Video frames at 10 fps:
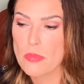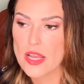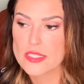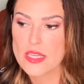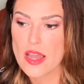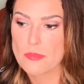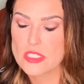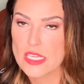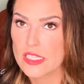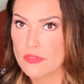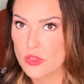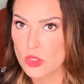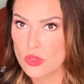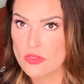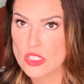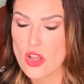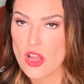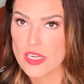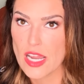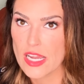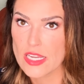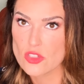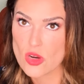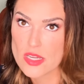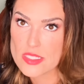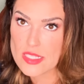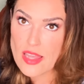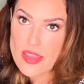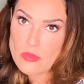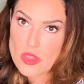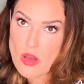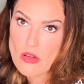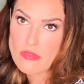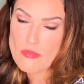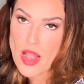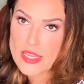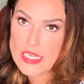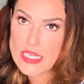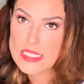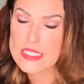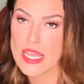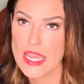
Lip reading: But particularly for Louis Vuitton, I trust Lia with all of my needs,